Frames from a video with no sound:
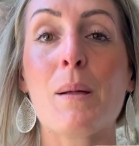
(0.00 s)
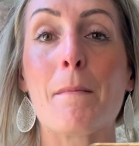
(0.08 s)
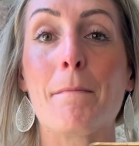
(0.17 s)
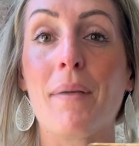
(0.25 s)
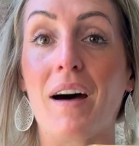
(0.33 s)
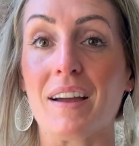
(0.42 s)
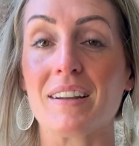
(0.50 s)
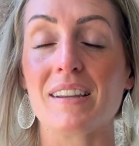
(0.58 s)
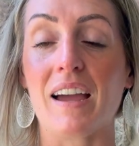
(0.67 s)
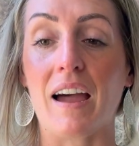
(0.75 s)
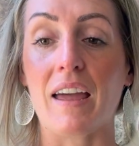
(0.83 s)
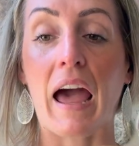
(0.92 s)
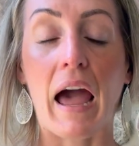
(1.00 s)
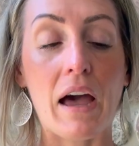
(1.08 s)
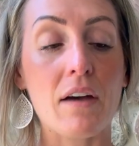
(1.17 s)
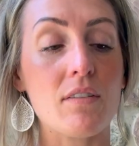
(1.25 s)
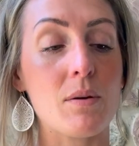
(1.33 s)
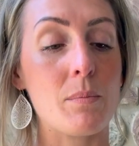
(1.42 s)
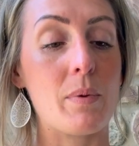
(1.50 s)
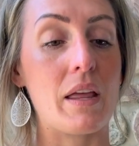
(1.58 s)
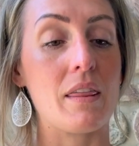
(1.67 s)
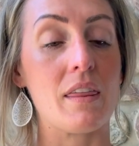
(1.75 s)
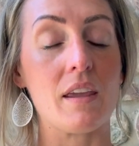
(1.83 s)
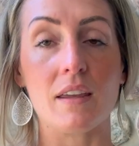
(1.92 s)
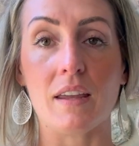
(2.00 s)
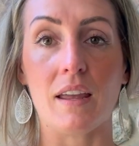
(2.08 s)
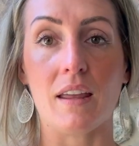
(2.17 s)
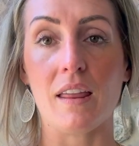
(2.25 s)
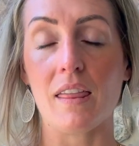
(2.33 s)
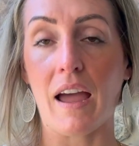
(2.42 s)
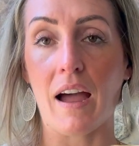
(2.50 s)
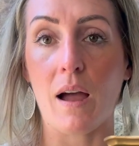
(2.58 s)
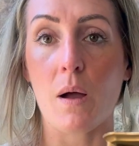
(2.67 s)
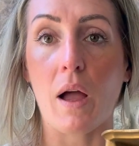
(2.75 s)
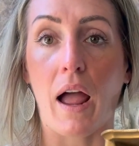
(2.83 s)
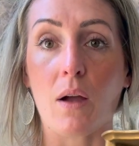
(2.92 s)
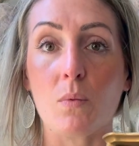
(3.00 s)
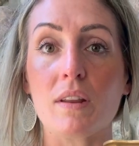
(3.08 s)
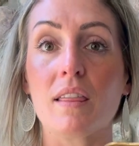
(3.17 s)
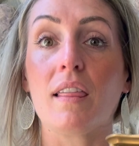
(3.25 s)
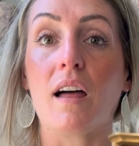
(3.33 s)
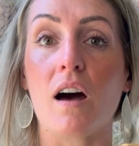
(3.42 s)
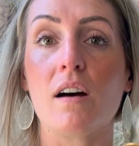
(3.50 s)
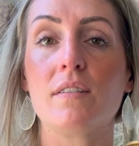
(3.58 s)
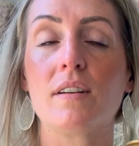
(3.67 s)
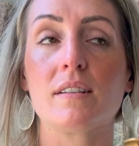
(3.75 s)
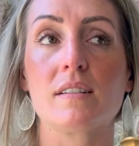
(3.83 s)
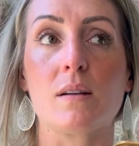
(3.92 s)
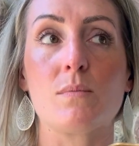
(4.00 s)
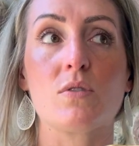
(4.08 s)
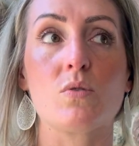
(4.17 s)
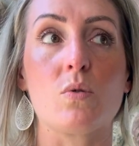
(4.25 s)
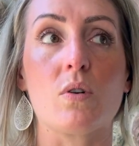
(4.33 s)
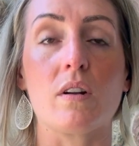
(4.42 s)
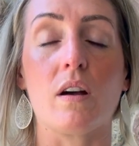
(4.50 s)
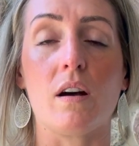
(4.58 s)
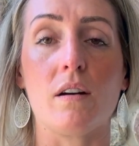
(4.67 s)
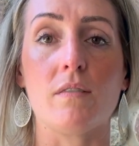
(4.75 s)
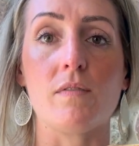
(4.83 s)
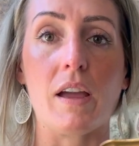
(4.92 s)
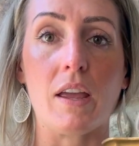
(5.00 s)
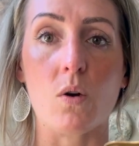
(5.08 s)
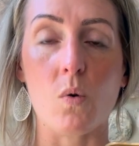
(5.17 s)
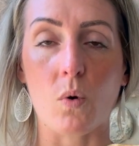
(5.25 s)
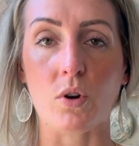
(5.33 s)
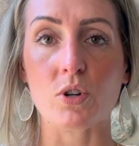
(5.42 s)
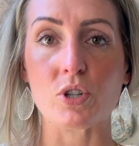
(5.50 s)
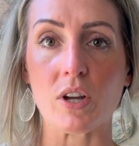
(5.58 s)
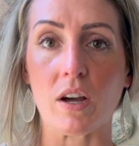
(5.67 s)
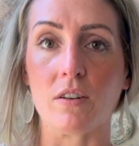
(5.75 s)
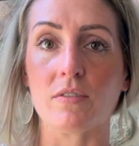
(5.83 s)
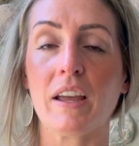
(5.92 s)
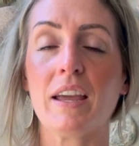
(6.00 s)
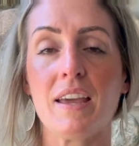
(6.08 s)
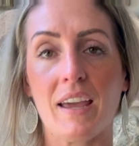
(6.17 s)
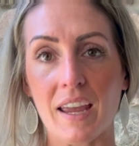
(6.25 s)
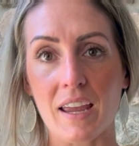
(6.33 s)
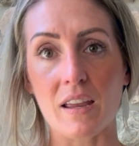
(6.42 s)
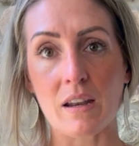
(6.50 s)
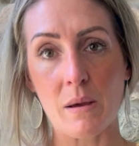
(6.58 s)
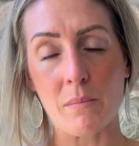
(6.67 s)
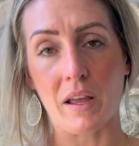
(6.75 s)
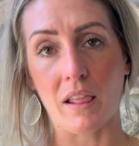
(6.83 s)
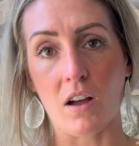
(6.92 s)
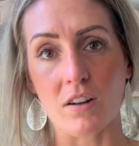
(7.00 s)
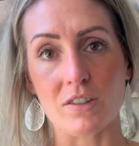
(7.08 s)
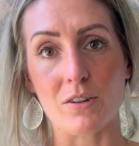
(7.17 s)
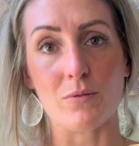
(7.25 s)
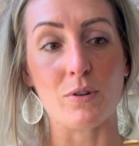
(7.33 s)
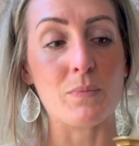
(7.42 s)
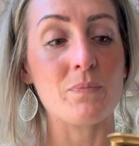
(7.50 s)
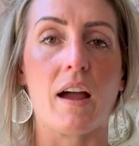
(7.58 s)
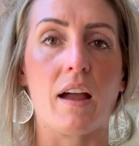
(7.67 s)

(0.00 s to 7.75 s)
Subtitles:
but I have been thinking that I would love some sort of a corner shelf in my laundry room.